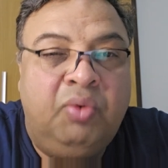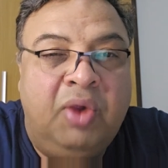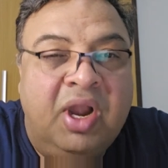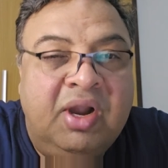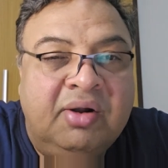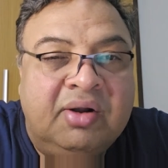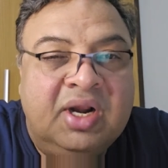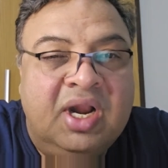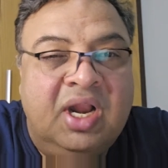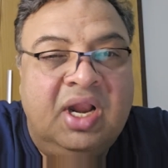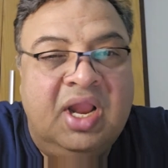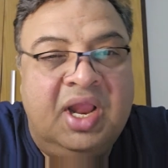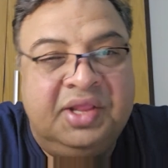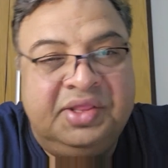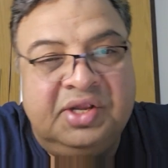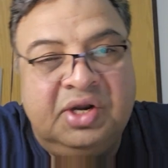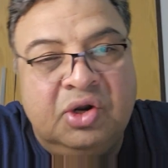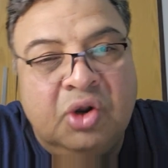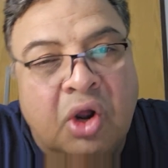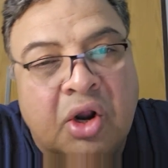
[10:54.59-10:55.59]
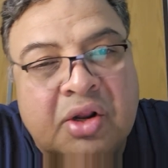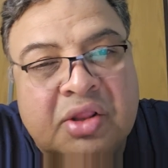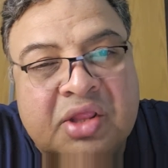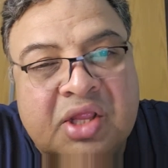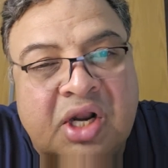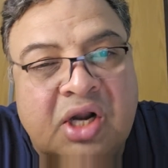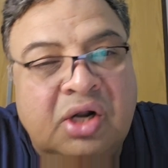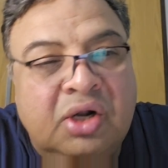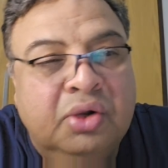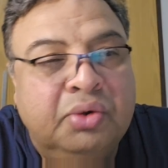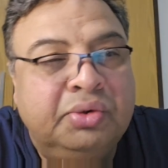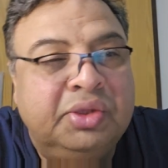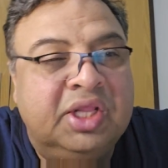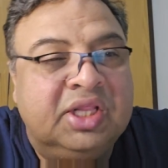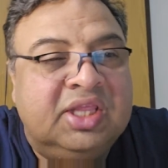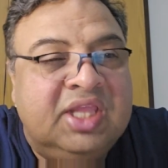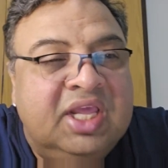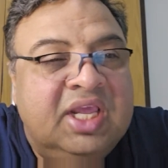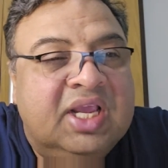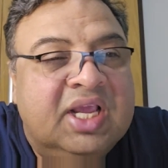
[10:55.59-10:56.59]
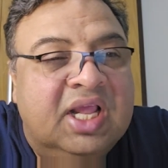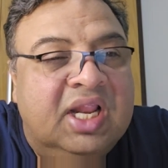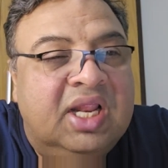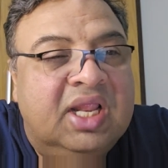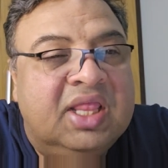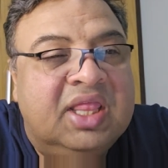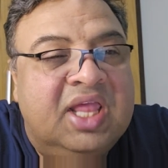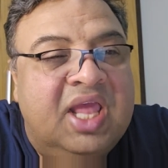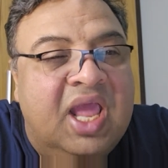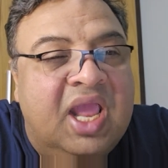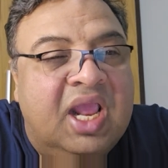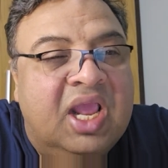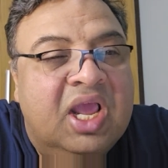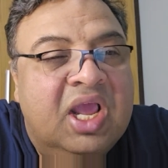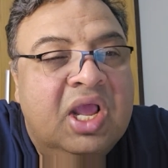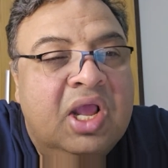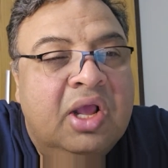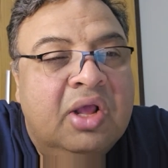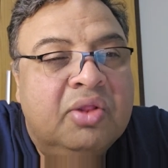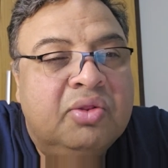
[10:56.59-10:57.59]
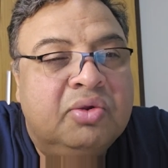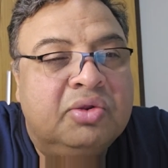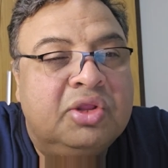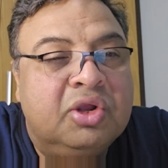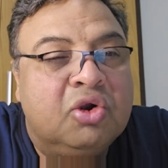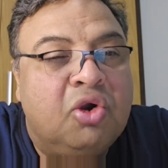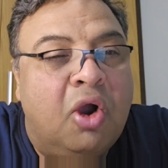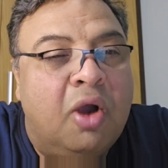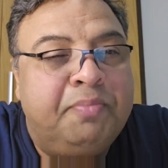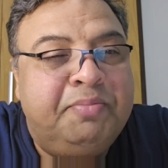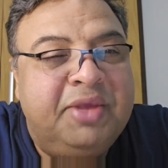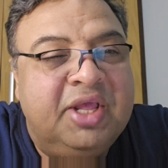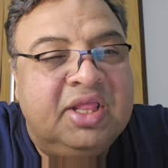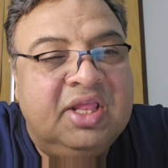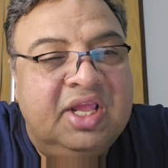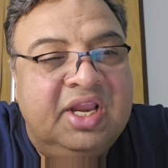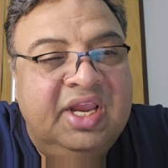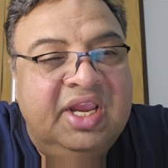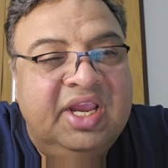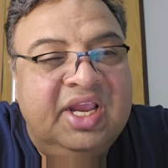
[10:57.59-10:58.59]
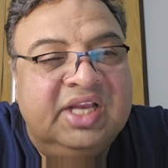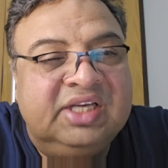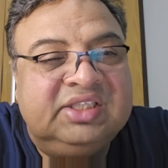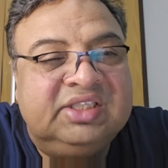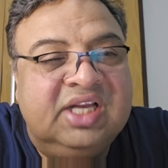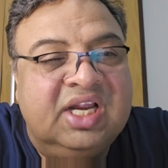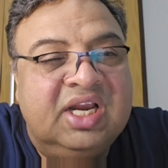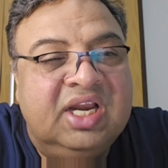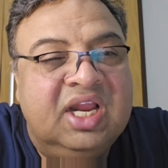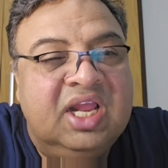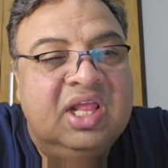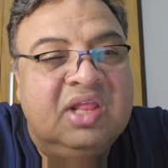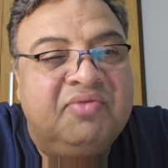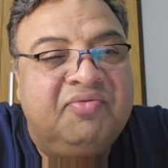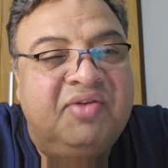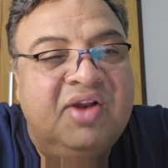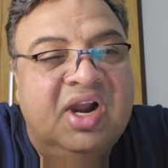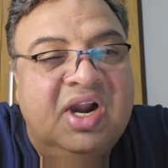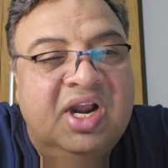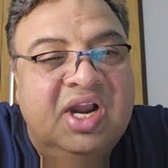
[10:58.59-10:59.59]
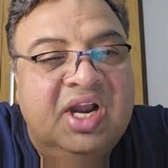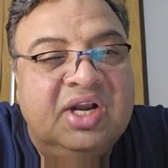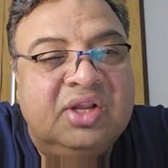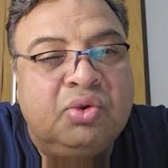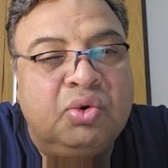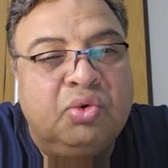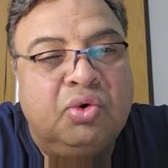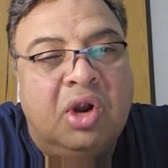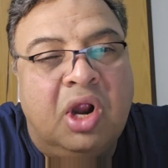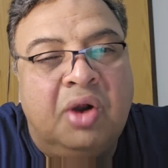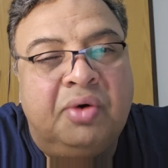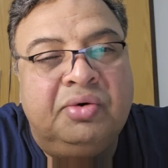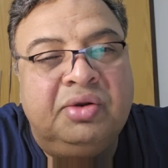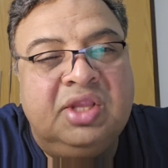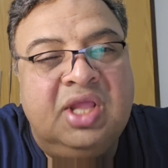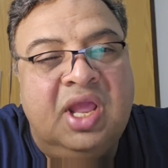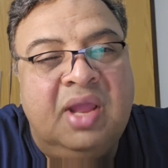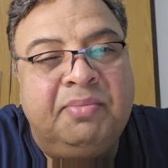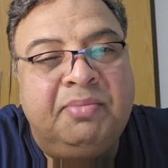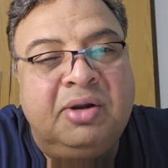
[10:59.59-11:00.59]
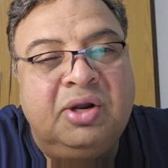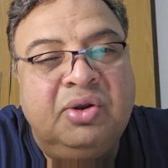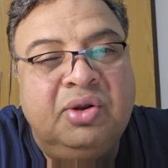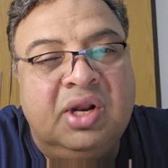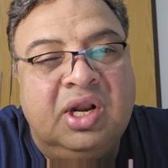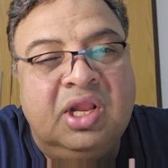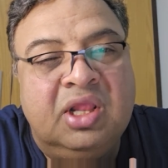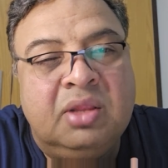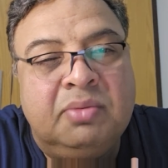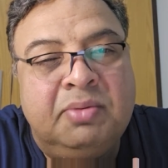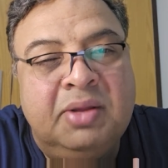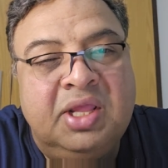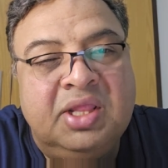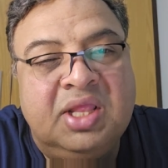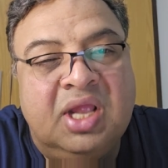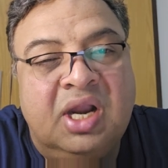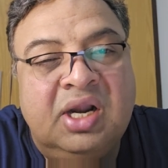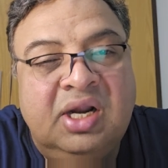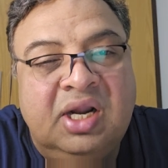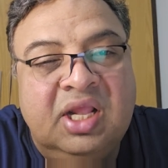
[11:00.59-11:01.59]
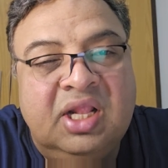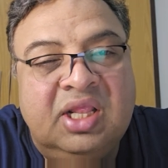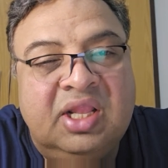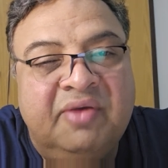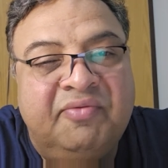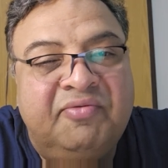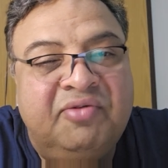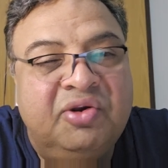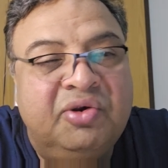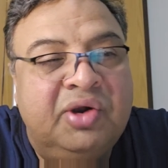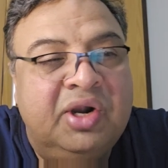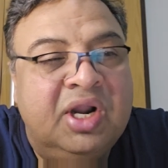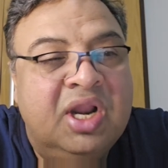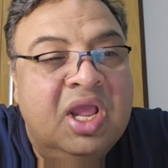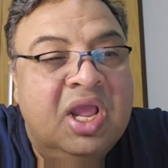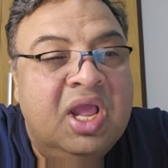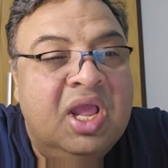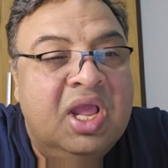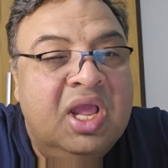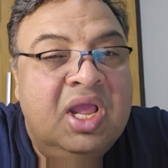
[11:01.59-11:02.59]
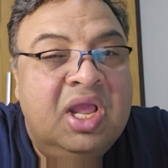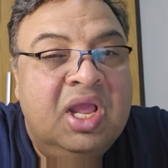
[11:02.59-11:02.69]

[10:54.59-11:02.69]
ventral and the dorsal to the thecal sac. So the copious irrigation is flooded throughout the epidural space until the fluid